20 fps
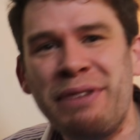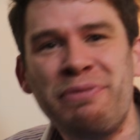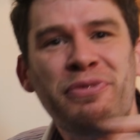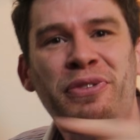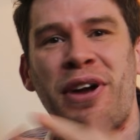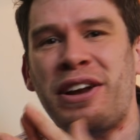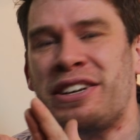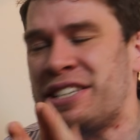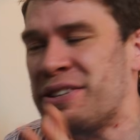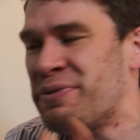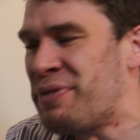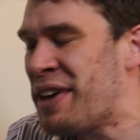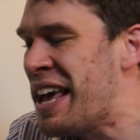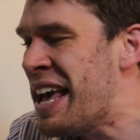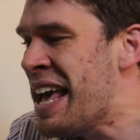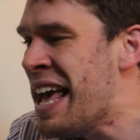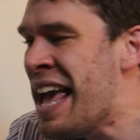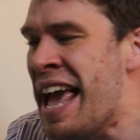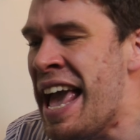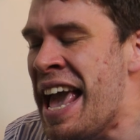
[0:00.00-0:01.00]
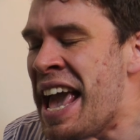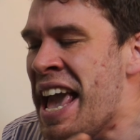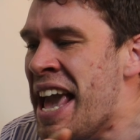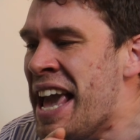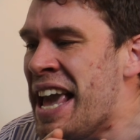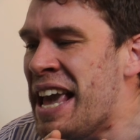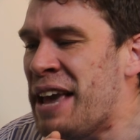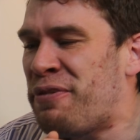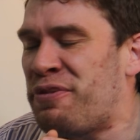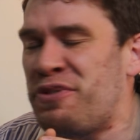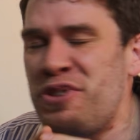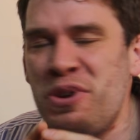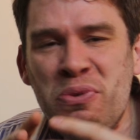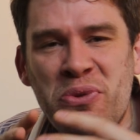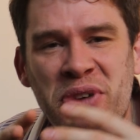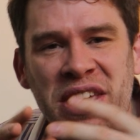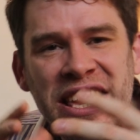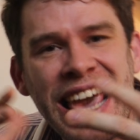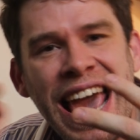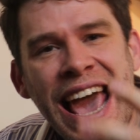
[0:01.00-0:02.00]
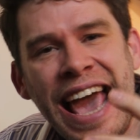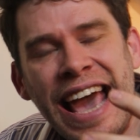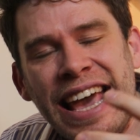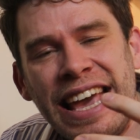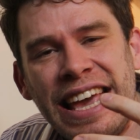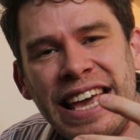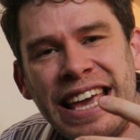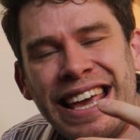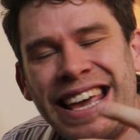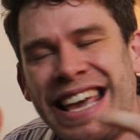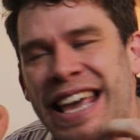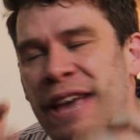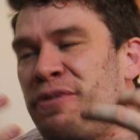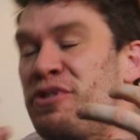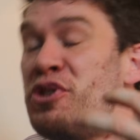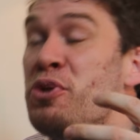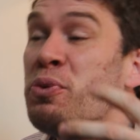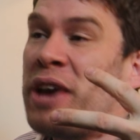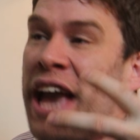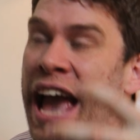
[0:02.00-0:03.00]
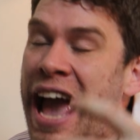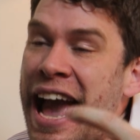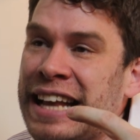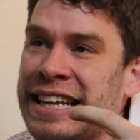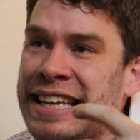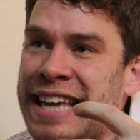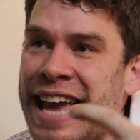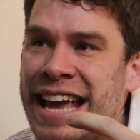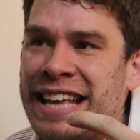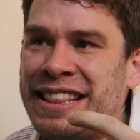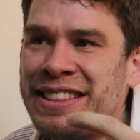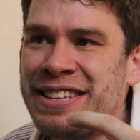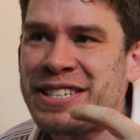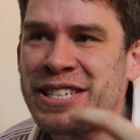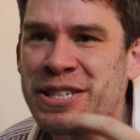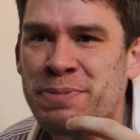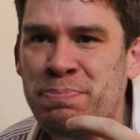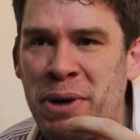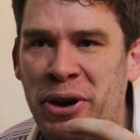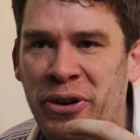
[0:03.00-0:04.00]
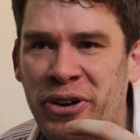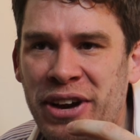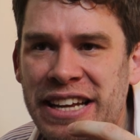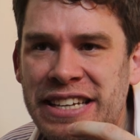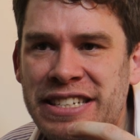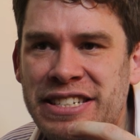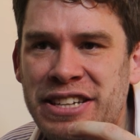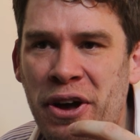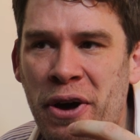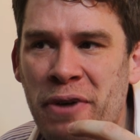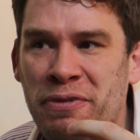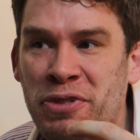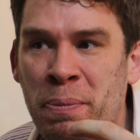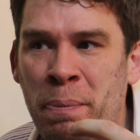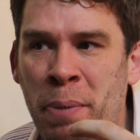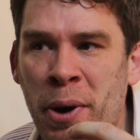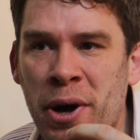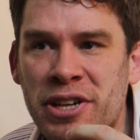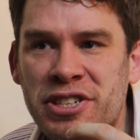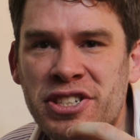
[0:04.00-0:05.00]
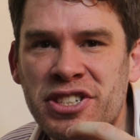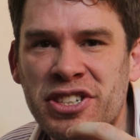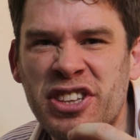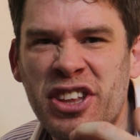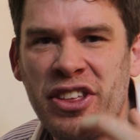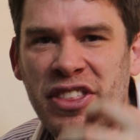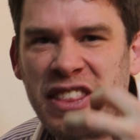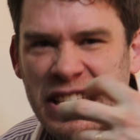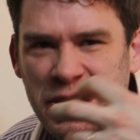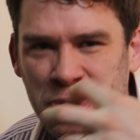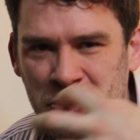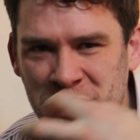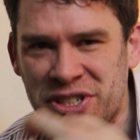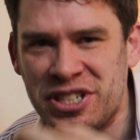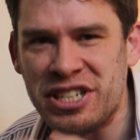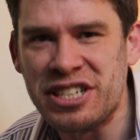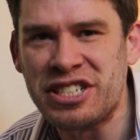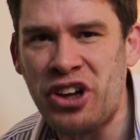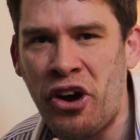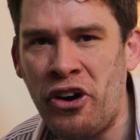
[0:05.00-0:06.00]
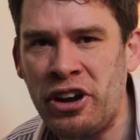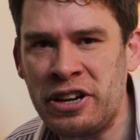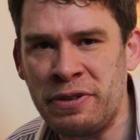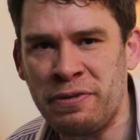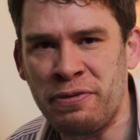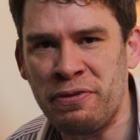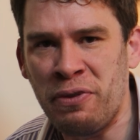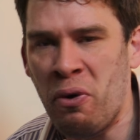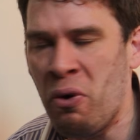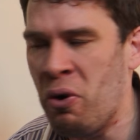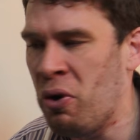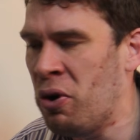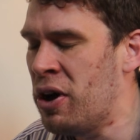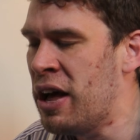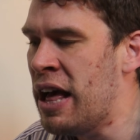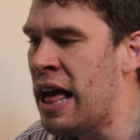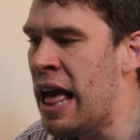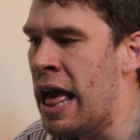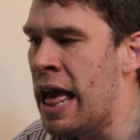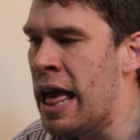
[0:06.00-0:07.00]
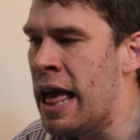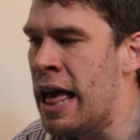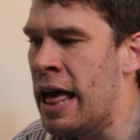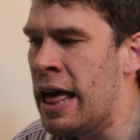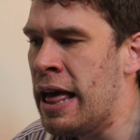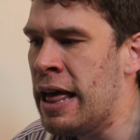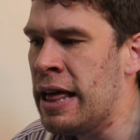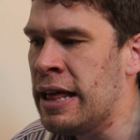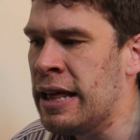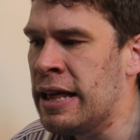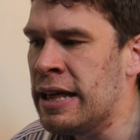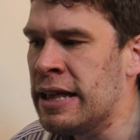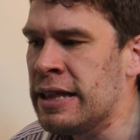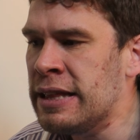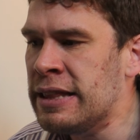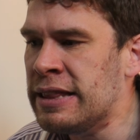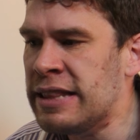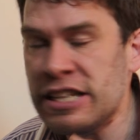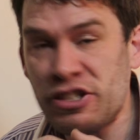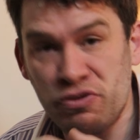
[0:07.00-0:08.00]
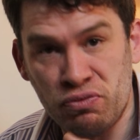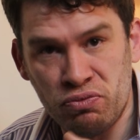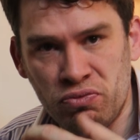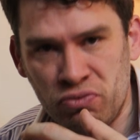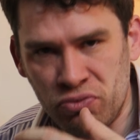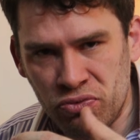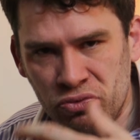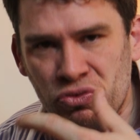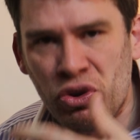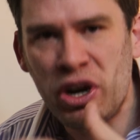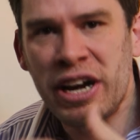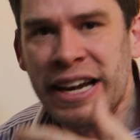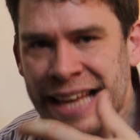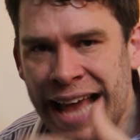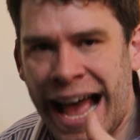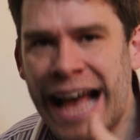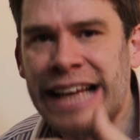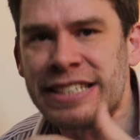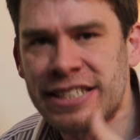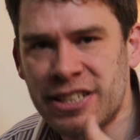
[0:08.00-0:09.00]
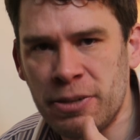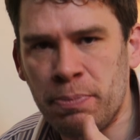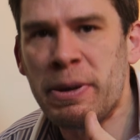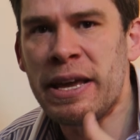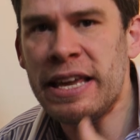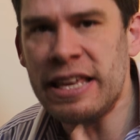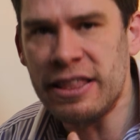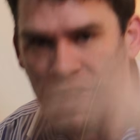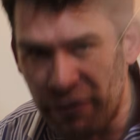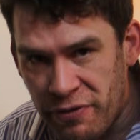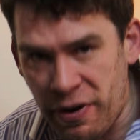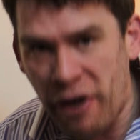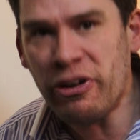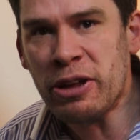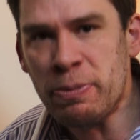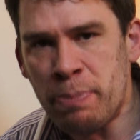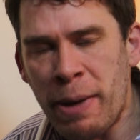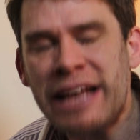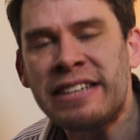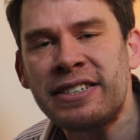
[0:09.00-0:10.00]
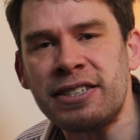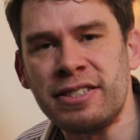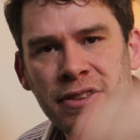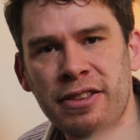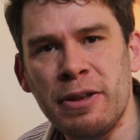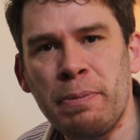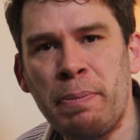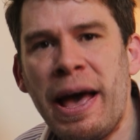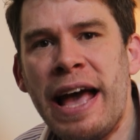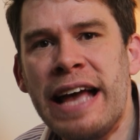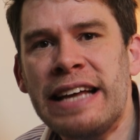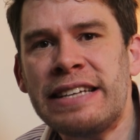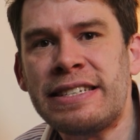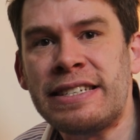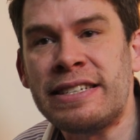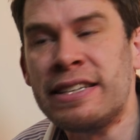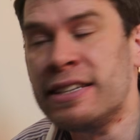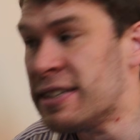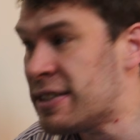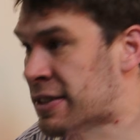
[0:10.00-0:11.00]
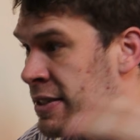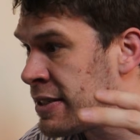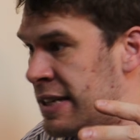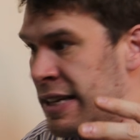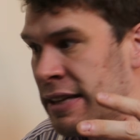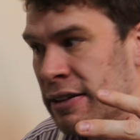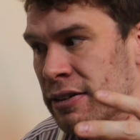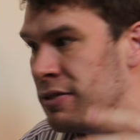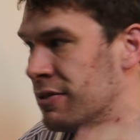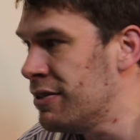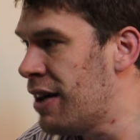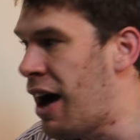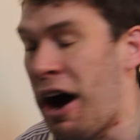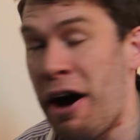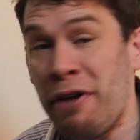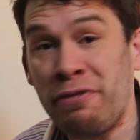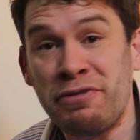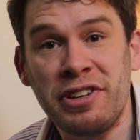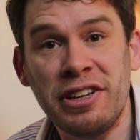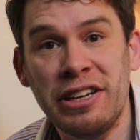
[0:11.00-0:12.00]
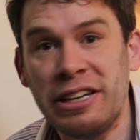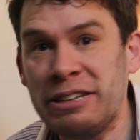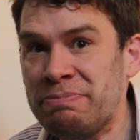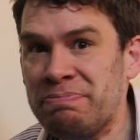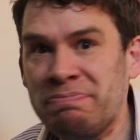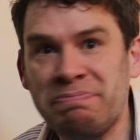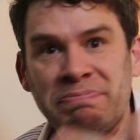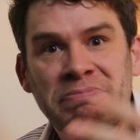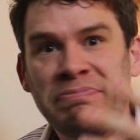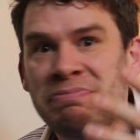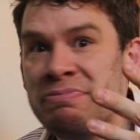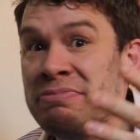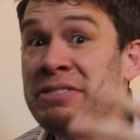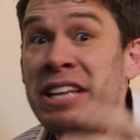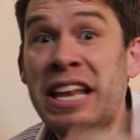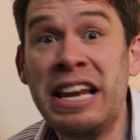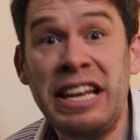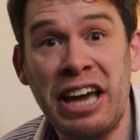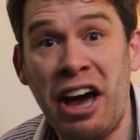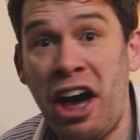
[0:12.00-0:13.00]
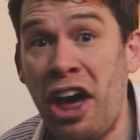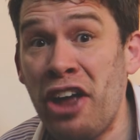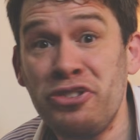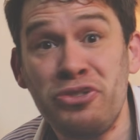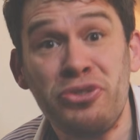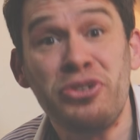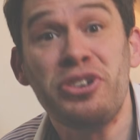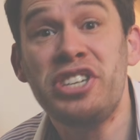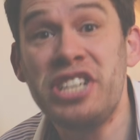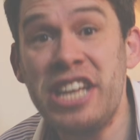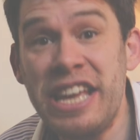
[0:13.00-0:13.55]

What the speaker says: in front of it. If you can get in the spirit of the person that this was designed for, this really has to be the very best of the best, still, after nearly 100